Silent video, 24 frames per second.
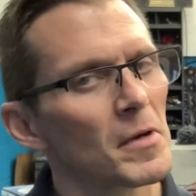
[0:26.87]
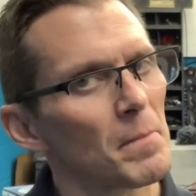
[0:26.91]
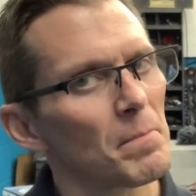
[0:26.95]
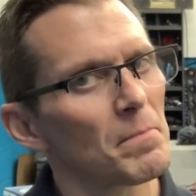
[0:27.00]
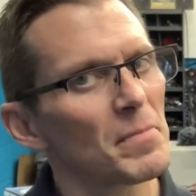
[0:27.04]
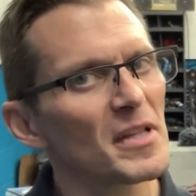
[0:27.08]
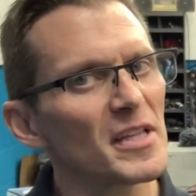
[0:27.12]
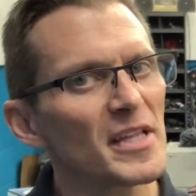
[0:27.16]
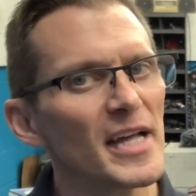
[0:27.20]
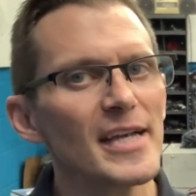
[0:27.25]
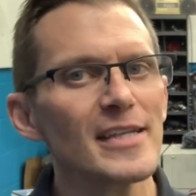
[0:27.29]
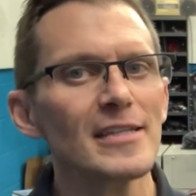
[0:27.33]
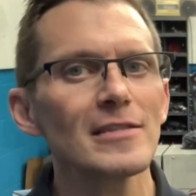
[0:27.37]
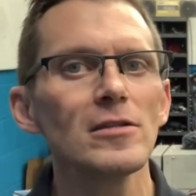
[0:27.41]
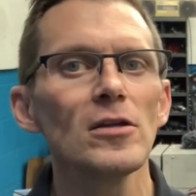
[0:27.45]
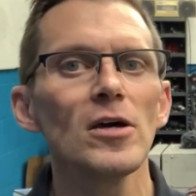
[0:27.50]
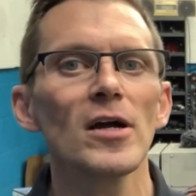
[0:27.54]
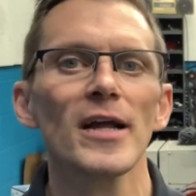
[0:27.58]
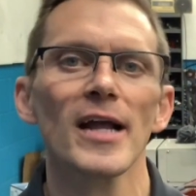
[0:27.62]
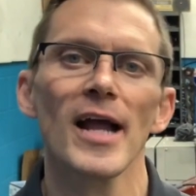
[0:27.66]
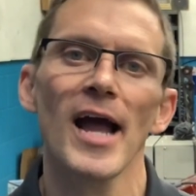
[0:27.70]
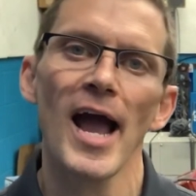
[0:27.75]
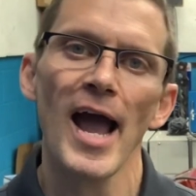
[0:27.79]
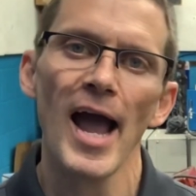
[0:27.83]
but let's
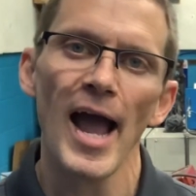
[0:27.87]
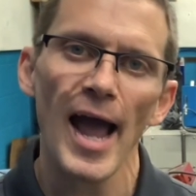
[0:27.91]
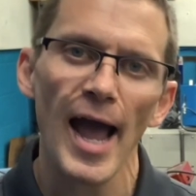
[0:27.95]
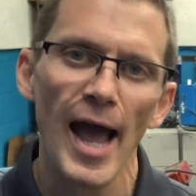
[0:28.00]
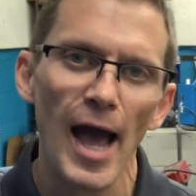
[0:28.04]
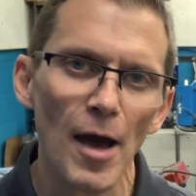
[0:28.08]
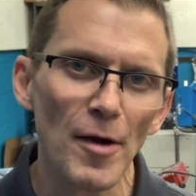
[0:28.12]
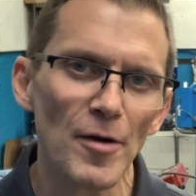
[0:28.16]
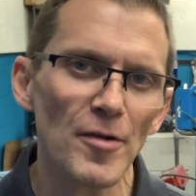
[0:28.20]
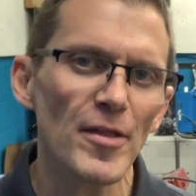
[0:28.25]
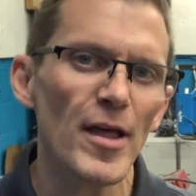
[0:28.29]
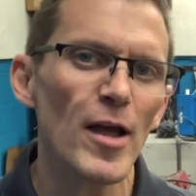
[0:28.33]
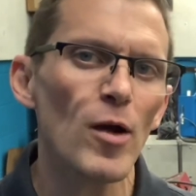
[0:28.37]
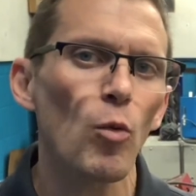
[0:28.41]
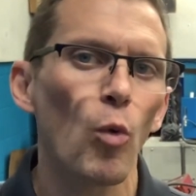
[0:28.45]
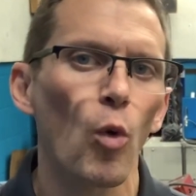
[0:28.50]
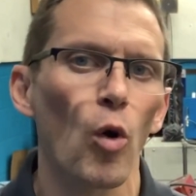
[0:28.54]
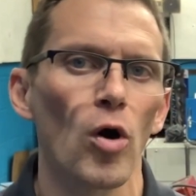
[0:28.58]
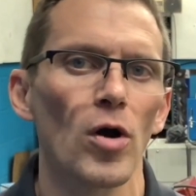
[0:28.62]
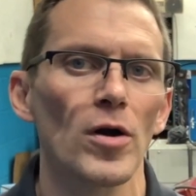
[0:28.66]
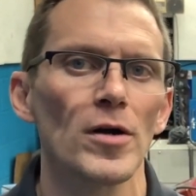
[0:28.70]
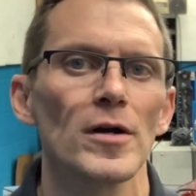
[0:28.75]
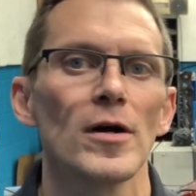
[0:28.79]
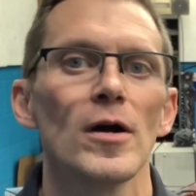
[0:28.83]
look how do they
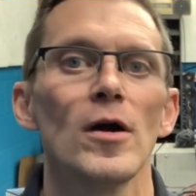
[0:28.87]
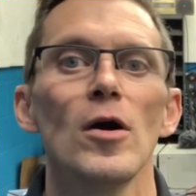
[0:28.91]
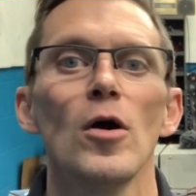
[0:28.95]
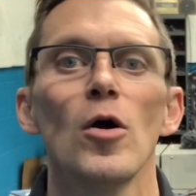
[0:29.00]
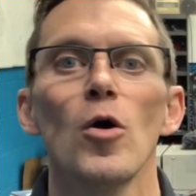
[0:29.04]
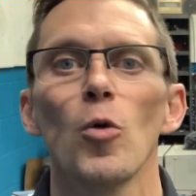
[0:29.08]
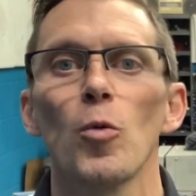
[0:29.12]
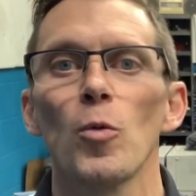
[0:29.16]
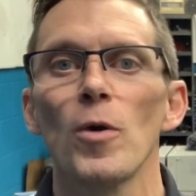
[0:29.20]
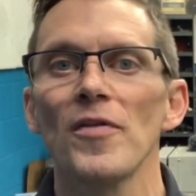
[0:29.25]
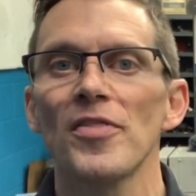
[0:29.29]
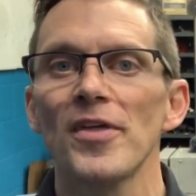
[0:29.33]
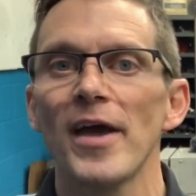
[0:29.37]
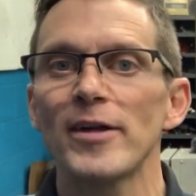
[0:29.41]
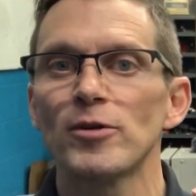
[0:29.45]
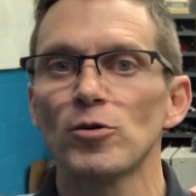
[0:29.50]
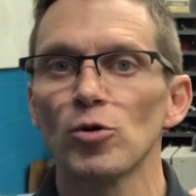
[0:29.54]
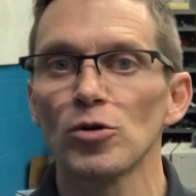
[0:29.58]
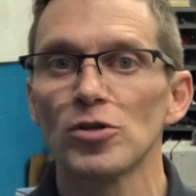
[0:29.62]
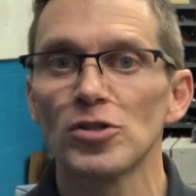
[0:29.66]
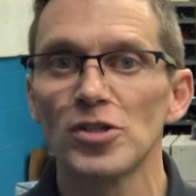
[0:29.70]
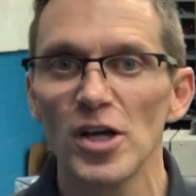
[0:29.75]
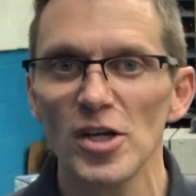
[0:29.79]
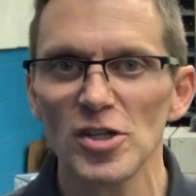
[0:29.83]
work with a
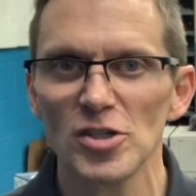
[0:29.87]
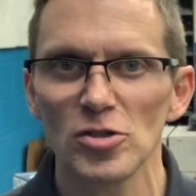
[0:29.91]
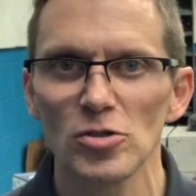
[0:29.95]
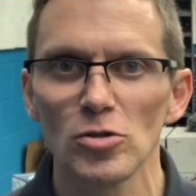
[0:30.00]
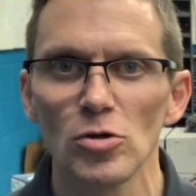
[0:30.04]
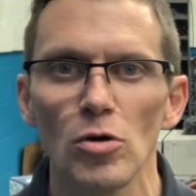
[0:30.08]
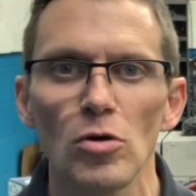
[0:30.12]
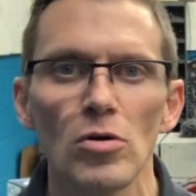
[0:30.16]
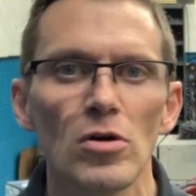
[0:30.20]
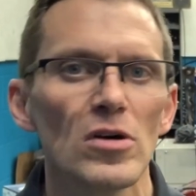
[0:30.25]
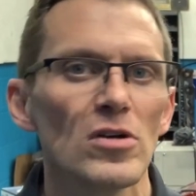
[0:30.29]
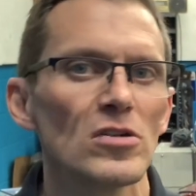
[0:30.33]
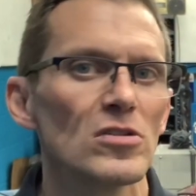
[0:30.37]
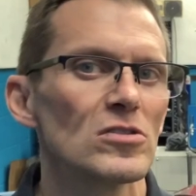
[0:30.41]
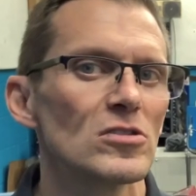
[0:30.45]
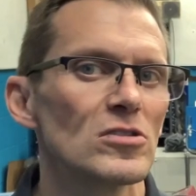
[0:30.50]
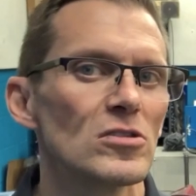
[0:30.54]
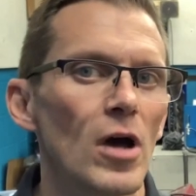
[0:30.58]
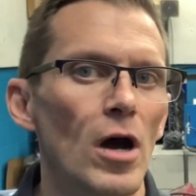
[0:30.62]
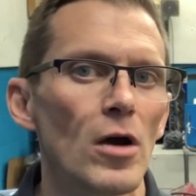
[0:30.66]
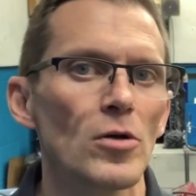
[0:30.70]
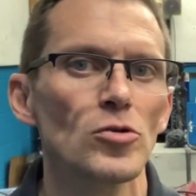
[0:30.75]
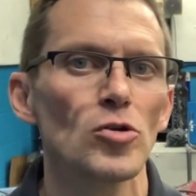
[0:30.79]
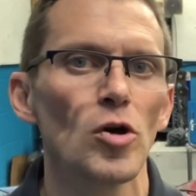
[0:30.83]
traditional
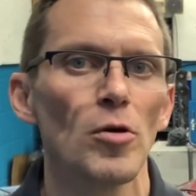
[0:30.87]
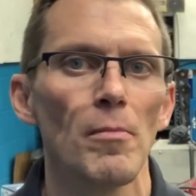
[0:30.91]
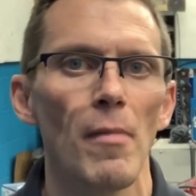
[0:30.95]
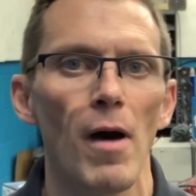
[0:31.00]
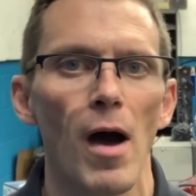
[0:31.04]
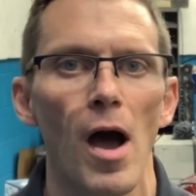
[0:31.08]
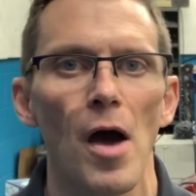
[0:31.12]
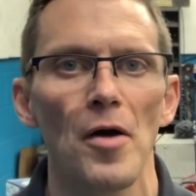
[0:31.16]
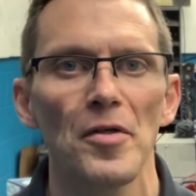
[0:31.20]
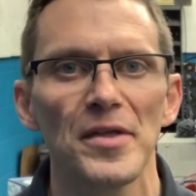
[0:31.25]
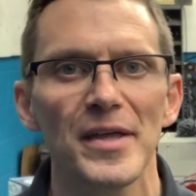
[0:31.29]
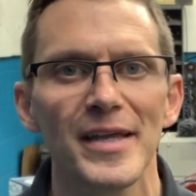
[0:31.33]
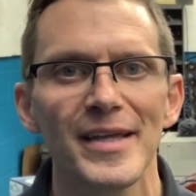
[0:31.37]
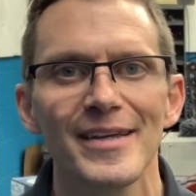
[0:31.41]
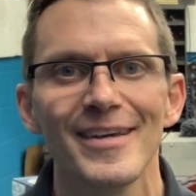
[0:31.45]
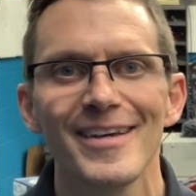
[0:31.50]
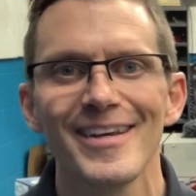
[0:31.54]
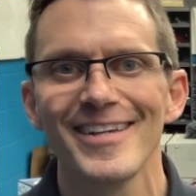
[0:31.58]
ductile moly